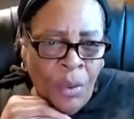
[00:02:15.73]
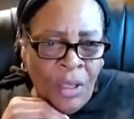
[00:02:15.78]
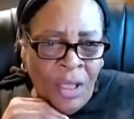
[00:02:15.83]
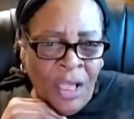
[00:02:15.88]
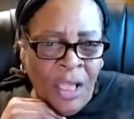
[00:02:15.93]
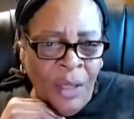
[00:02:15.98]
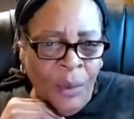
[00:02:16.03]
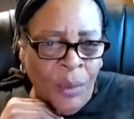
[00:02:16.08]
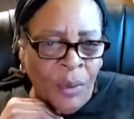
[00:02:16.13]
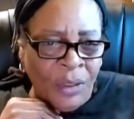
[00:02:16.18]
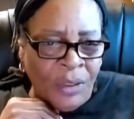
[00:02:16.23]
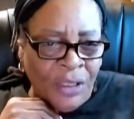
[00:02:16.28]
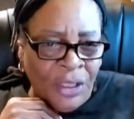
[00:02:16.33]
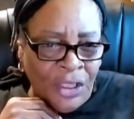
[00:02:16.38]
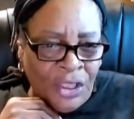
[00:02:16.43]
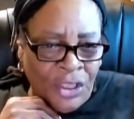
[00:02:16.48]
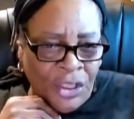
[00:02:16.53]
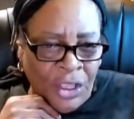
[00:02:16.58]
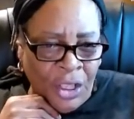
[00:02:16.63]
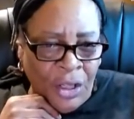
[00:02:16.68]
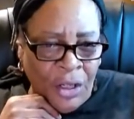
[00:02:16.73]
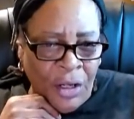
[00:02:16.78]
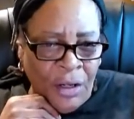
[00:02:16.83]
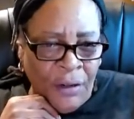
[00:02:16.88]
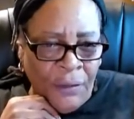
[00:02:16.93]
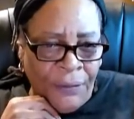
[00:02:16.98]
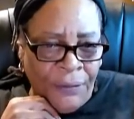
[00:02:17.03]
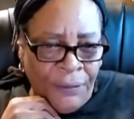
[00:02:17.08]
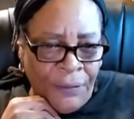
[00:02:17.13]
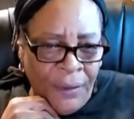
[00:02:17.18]
when he was a
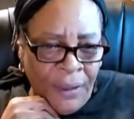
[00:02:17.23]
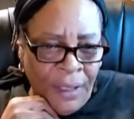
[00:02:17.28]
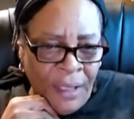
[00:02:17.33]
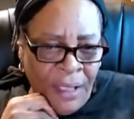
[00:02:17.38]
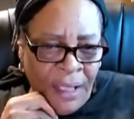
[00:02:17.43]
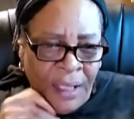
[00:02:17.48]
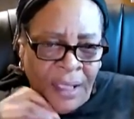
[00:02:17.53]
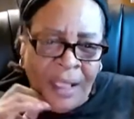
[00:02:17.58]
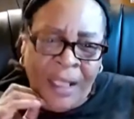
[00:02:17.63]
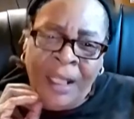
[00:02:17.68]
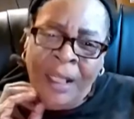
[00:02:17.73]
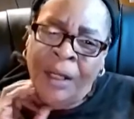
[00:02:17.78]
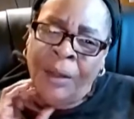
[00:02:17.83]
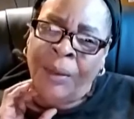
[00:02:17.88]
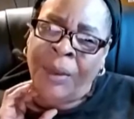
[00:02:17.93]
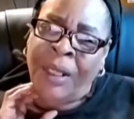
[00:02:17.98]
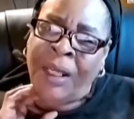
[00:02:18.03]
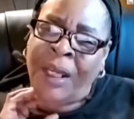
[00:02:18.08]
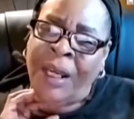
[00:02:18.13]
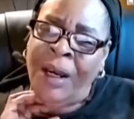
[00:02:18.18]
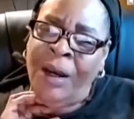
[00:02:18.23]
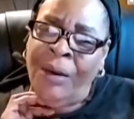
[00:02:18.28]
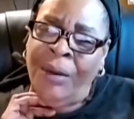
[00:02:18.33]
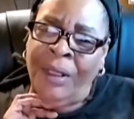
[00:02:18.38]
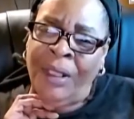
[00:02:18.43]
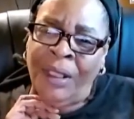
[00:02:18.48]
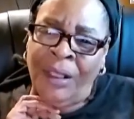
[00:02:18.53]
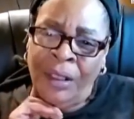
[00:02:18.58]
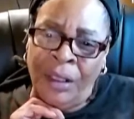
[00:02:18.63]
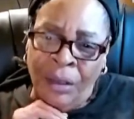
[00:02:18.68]
sheriff in Erie
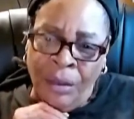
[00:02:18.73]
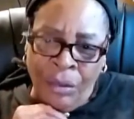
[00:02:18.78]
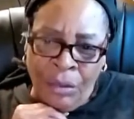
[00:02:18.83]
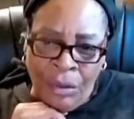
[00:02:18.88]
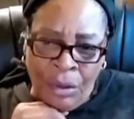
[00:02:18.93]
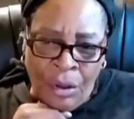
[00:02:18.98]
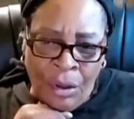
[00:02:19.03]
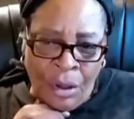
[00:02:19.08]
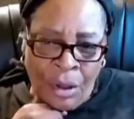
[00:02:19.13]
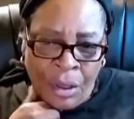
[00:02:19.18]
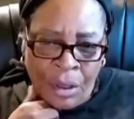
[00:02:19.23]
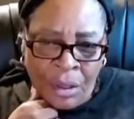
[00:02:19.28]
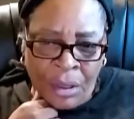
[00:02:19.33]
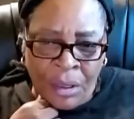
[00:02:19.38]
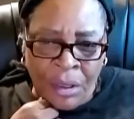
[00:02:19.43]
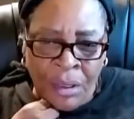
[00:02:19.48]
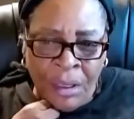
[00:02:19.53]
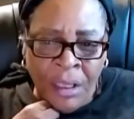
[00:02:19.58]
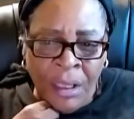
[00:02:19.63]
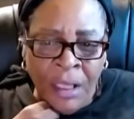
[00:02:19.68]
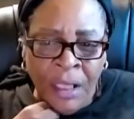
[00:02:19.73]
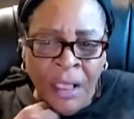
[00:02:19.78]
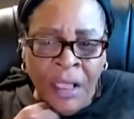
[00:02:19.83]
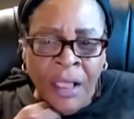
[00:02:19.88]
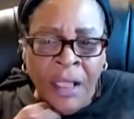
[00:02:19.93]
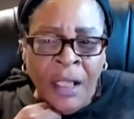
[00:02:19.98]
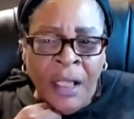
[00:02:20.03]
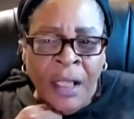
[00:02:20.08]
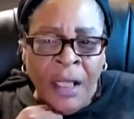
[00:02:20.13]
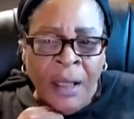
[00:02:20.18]
County, New York.
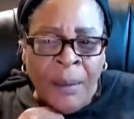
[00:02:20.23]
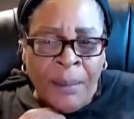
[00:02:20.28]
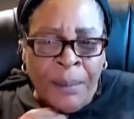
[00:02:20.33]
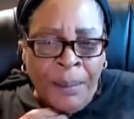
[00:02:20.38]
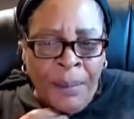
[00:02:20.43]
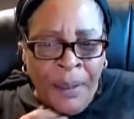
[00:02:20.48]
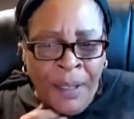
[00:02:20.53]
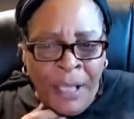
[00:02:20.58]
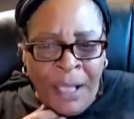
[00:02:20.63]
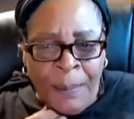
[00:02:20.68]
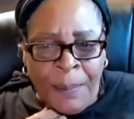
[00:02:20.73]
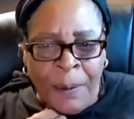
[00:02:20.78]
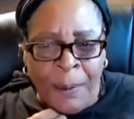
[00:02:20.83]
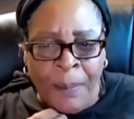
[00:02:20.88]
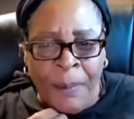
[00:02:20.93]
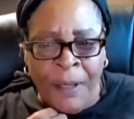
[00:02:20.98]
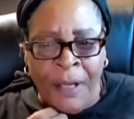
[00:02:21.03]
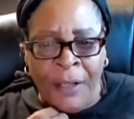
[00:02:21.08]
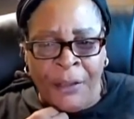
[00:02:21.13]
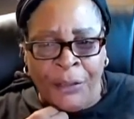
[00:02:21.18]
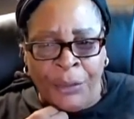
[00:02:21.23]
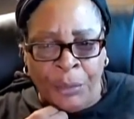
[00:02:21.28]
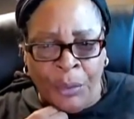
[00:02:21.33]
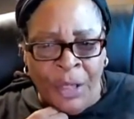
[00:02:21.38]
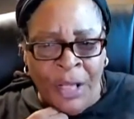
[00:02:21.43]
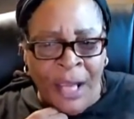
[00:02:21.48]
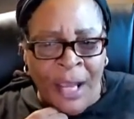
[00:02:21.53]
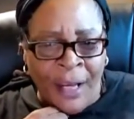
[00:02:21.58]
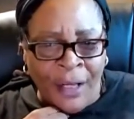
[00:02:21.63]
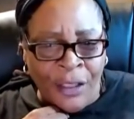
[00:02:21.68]
He permitted
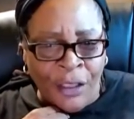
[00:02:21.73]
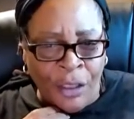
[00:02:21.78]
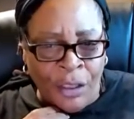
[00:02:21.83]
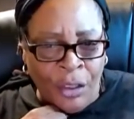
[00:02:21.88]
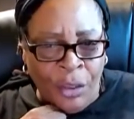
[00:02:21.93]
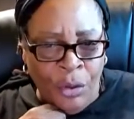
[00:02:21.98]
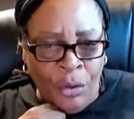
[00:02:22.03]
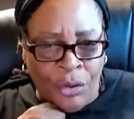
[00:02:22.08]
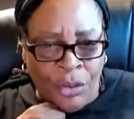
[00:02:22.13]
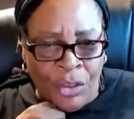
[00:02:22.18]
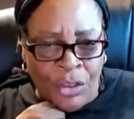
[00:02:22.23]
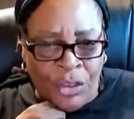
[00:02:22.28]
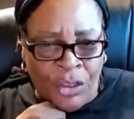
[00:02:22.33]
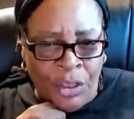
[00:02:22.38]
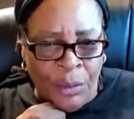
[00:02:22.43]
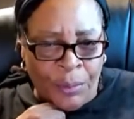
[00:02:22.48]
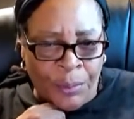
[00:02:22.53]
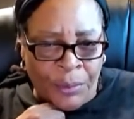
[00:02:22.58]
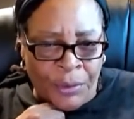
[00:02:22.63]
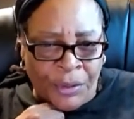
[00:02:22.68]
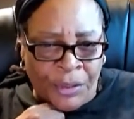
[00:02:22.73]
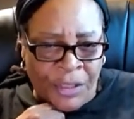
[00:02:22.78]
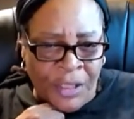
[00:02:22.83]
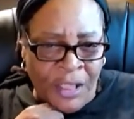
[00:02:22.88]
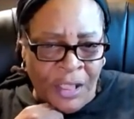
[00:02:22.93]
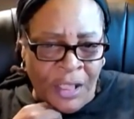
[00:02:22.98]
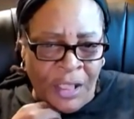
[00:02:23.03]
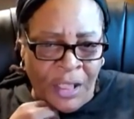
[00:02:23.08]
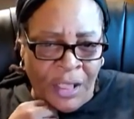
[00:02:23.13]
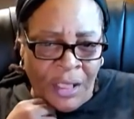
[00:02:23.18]
three executions to
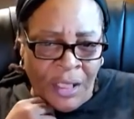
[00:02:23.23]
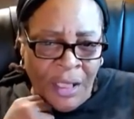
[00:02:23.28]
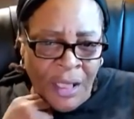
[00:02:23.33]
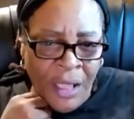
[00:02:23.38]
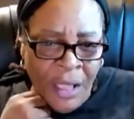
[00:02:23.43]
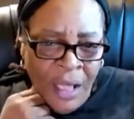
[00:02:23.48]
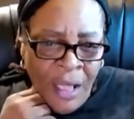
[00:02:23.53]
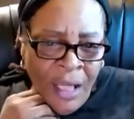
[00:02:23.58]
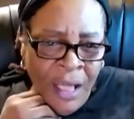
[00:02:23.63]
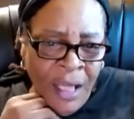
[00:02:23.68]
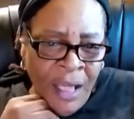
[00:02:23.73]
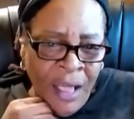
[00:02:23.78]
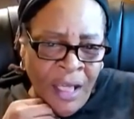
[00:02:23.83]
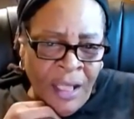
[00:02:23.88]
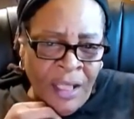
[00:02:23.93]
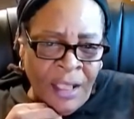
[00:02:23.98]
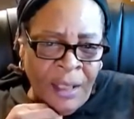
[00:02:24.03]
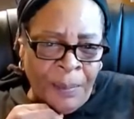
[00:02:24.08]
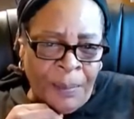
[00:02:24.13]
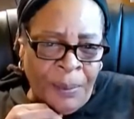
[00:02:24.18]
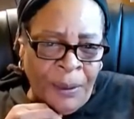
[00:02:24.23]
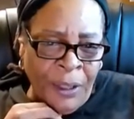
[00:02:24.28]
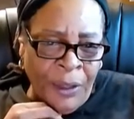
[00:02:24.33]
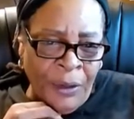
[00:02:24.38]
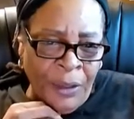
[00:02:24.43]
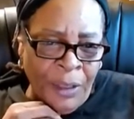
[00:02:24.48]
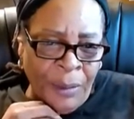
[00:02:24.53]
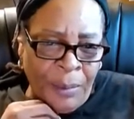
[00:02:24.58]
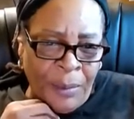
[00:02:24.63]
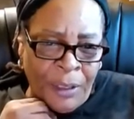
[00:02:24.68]
proceed in the
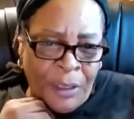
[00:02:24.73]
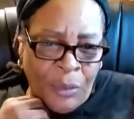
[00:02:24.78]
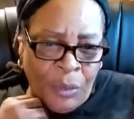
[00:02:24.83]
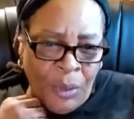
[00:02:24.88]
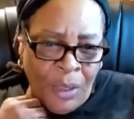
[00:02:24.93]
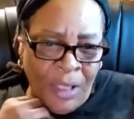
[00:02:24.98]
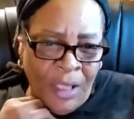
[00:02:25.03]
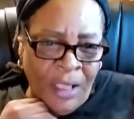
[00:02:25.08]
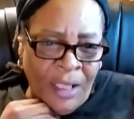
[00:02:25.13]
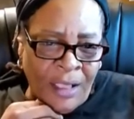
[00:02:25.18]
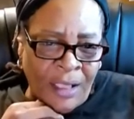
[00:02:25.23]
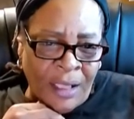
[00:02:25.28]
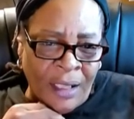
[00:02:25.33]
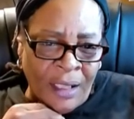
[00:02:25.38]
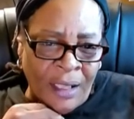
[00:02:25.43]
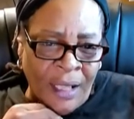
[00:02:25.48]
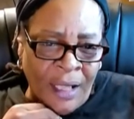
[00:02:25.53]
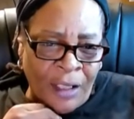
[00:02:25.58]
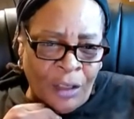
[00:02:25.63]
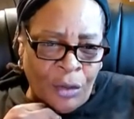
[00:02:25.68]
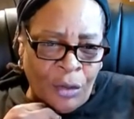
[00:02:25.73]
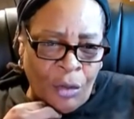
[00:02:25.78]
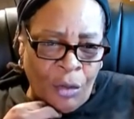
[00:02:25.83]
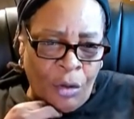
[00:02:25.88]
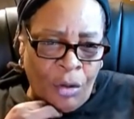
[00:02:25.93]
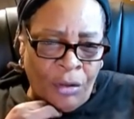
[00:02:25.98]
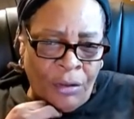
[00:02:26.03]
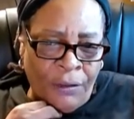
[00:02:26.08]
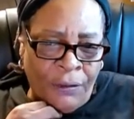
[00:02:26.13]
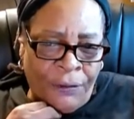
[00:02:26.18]
period between his
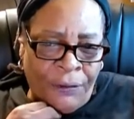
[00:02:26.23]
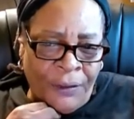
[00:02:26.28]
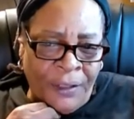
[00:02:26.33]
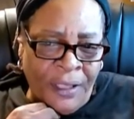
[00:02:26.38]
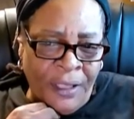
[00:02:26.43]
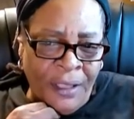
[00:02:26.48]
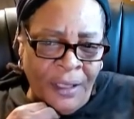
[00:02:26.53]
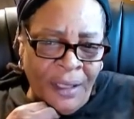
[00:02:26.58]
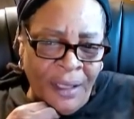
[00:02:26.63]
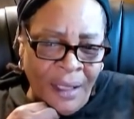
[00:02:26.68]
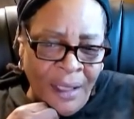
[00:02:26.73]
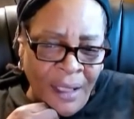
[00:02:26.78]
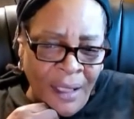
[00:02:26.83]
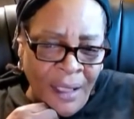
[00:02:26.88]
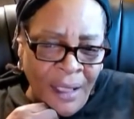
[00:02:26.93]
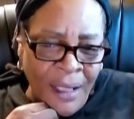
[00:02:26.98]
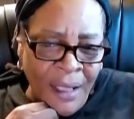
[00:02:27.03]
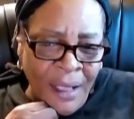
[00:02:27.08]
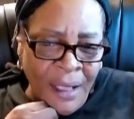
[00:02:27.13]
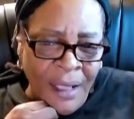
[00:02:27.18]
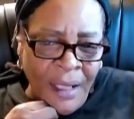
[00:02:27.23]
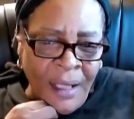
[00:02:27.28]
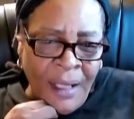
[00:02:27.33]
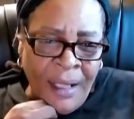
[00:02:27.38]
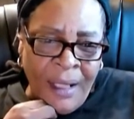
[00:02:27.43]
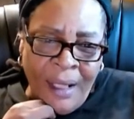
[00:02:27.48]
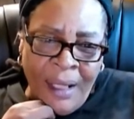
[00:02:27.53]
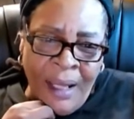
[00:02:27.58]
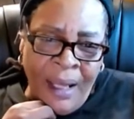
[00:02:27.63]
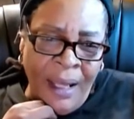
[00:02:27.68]
electoral defeat
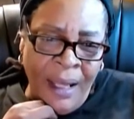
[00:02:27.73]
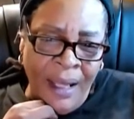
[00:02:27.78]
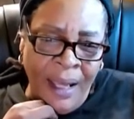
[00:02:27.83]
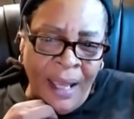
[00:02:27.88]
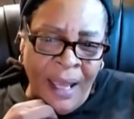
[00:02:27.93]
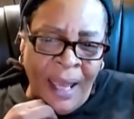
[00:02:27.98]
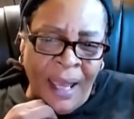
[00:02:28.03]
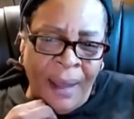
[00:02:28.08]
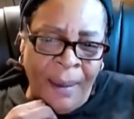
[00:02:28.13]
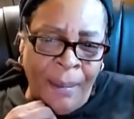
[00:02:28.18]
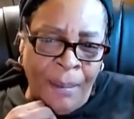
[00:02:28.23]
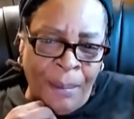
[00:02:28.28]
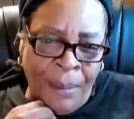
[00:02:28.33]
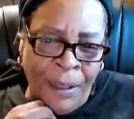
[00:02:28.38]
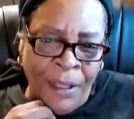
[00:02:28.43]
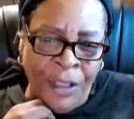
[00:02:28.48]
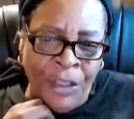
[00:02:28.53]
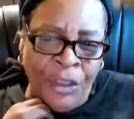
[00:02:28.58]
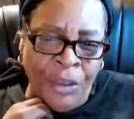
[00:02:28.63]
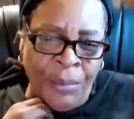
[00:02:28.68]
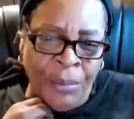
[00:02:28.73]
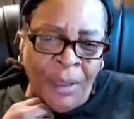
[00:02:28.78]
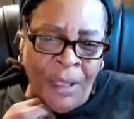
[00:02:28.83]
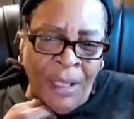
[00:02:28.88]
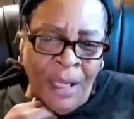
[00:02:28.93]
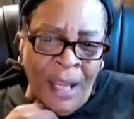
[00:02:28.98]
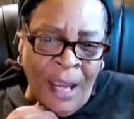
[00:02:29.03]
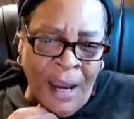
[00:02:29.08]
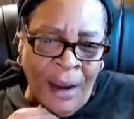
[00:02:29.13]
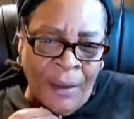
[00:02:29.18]
and
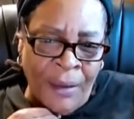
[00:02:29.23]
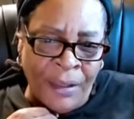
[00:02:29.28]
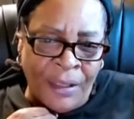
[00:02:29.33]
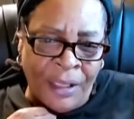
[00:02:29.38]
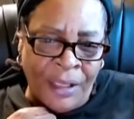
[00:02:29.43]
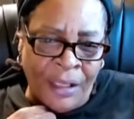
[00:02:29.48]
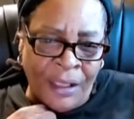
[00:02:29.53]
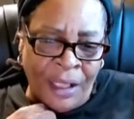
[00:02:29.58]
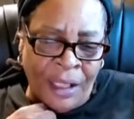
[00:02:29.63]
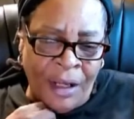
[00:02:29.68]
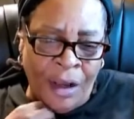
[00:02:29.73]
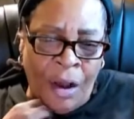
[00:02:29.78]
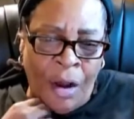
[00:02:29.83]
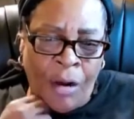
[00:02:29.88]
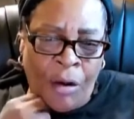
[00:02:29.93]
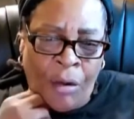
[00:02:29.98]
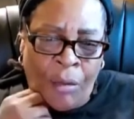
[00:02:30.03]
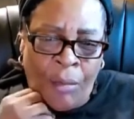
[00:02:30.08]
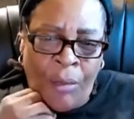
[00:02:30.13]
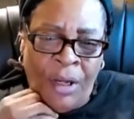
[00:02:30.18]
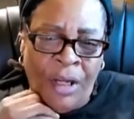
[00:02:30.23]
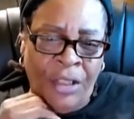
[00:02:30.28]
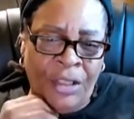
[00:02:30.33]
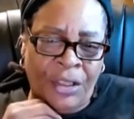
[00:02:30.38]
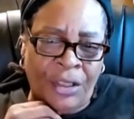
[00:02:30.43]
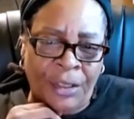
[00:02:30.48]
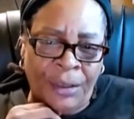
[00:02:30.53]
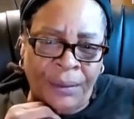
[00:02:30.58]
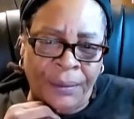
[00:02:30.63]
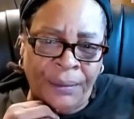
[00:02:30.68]
Benjamin Harrison's
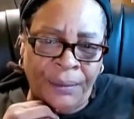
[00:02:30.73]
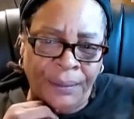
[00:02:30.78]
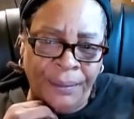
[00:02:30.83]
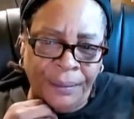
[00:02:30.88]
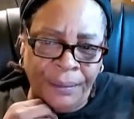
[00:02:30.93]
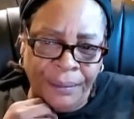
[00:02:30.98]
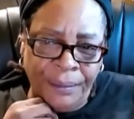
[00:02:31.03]
inauguration.